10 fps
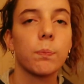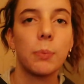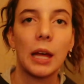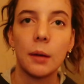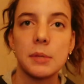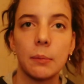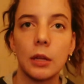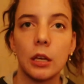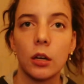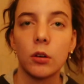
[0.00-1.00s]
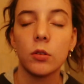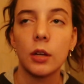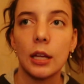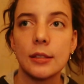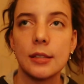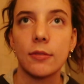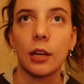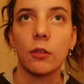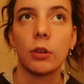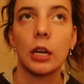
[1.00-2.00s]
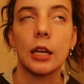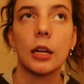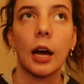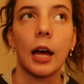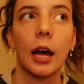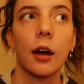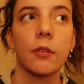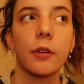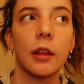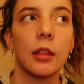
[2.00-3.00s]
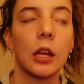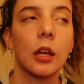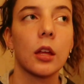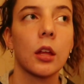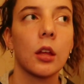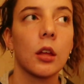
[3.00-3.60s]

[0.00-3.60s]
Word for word: pick up something new and see if I can read it. I have, I think,